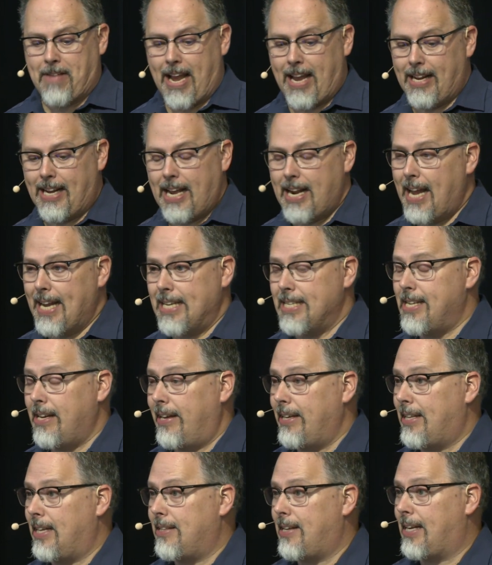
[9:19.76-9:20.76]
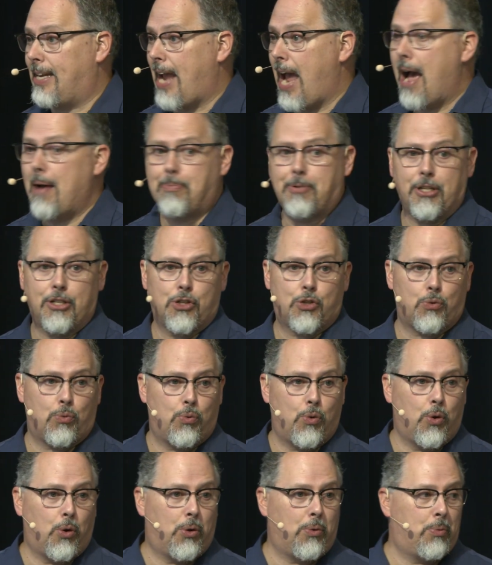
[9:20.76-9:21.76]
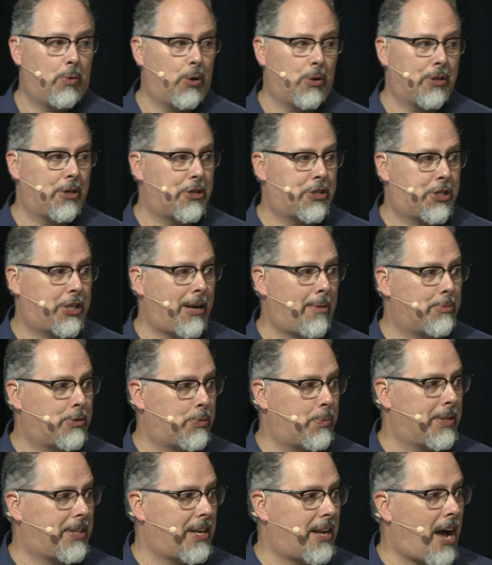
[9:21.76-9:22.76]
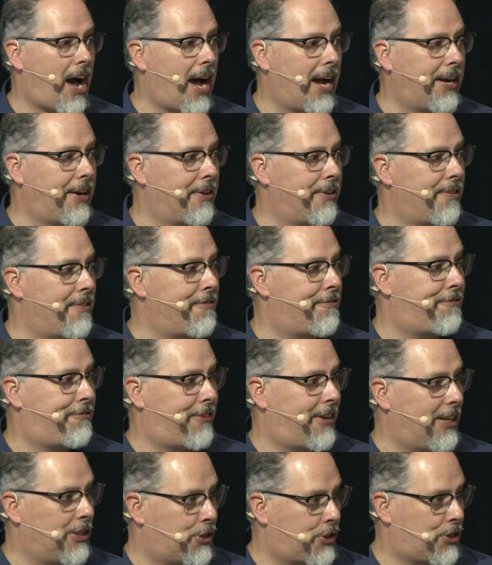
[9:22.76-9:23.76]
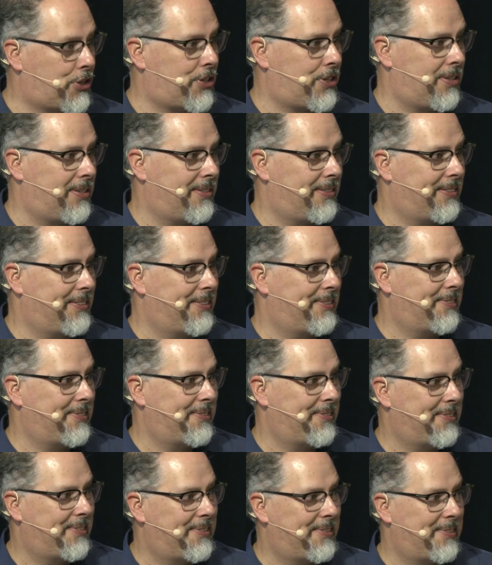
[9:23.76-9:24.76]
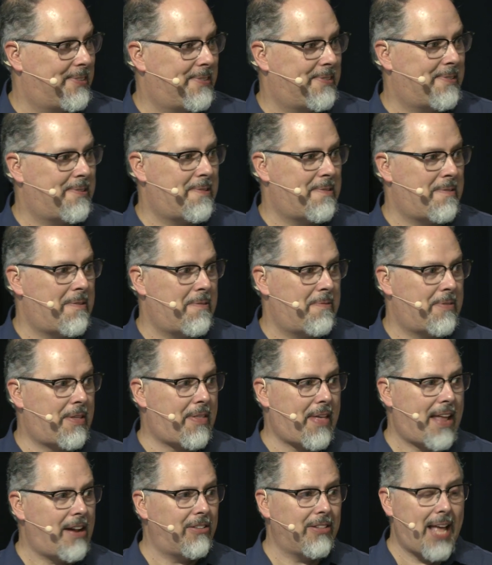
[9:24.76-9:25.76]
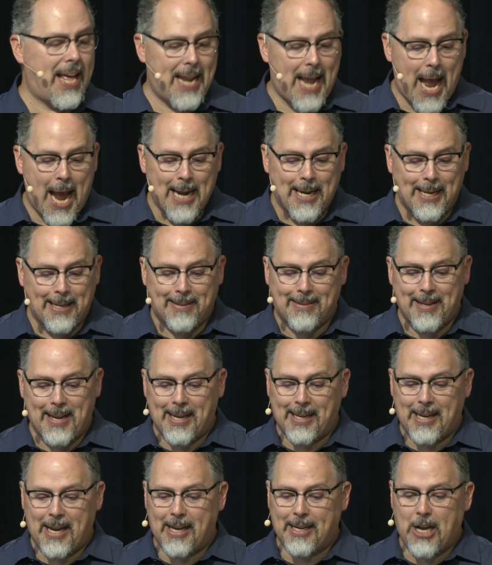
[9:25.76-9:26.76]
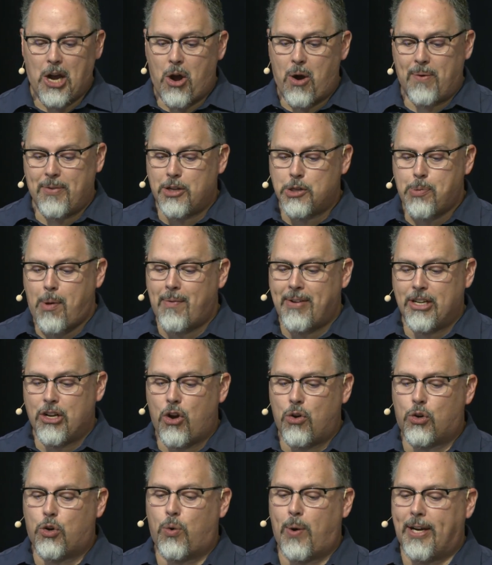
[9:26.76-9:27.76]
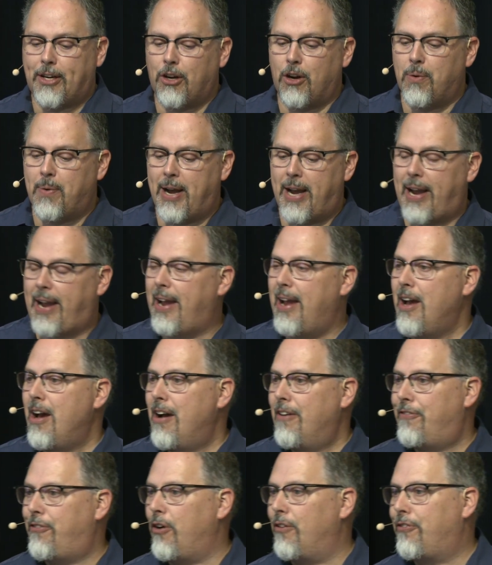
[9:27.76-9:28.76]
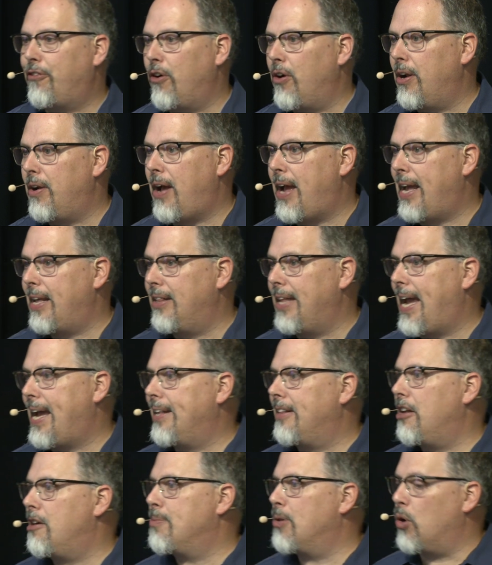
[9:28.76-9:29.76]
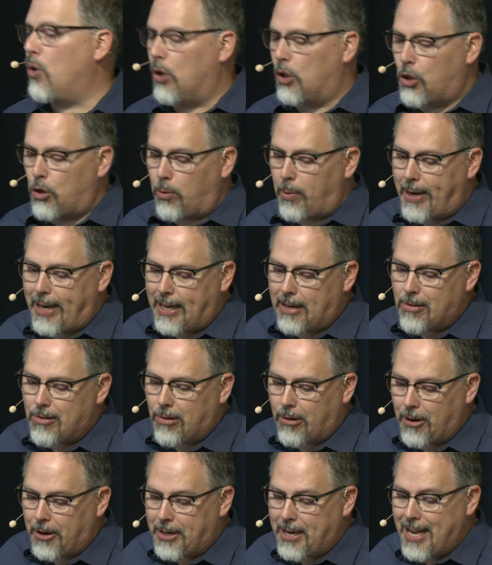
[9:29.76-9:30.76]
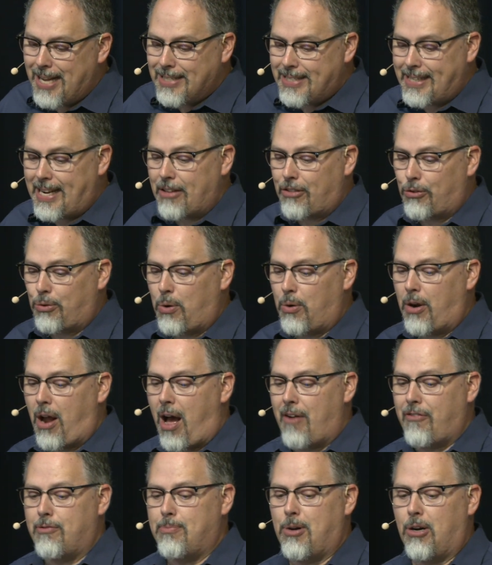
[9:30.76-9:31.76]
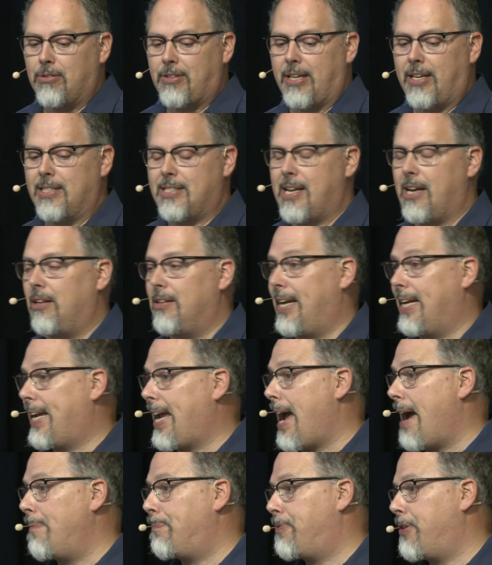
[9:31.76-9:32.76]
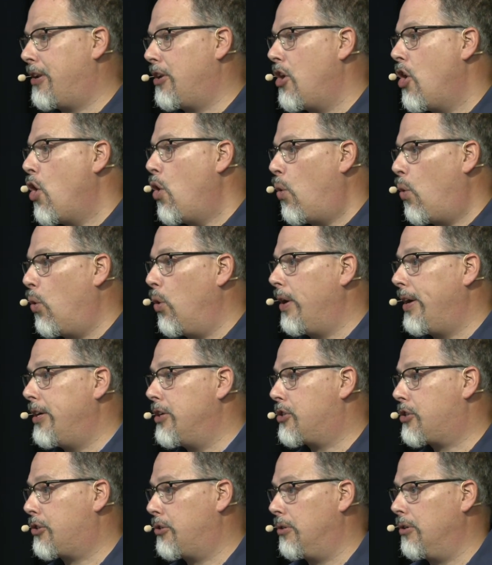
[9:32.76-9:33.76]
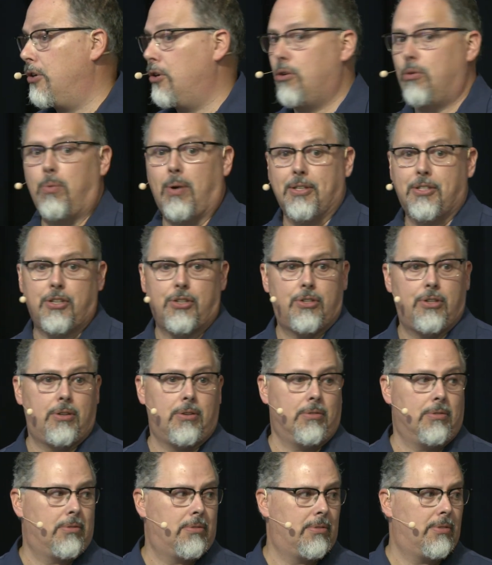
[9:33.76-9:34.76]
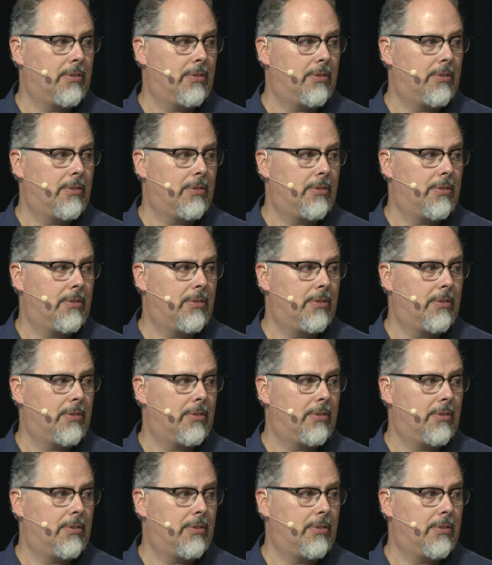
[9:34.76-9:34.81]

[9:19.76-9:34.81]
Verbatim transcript: And, and I can tell you that the captains rule, rule their ships with an iron fist. That they don't let anything go. And there's probably no quicker way for, for a landlubber or greenhorn to get thrown off a boat than to tell a captain or his crew what to do.